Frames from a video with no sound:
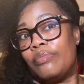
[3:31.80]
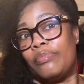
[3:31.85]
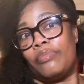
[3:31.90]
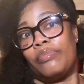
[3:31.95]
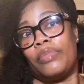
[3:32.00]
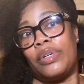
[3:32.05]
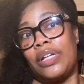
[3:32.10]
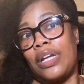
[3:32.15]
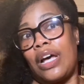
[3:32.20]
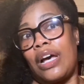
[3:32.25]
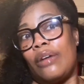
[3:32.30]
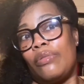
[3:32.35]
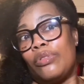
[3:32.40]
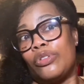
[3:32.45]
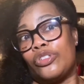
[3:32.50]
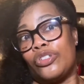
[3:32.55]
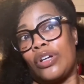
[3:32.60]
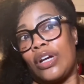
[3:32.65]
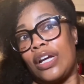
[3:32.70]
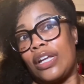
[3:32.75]
but I will
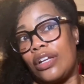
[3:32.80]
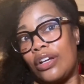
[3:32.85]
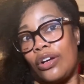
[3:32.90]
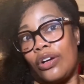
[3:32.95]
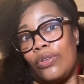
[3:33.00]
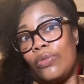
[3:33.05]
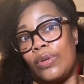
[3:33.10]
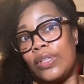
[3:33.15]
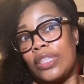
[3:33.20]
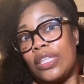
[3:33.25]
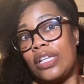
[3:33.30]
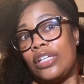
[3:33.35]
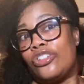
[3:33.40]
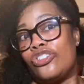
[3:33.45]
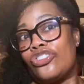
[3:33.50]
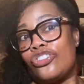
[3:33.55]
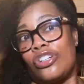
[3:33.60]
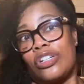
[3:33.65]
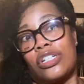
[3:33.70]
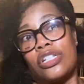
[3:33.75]
try to go with the
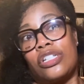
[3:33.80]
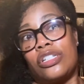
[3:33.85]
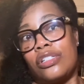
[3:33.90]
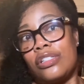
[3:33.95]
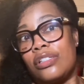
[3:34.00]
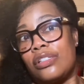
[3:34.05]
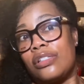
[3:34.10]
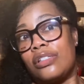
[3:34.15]
instructions.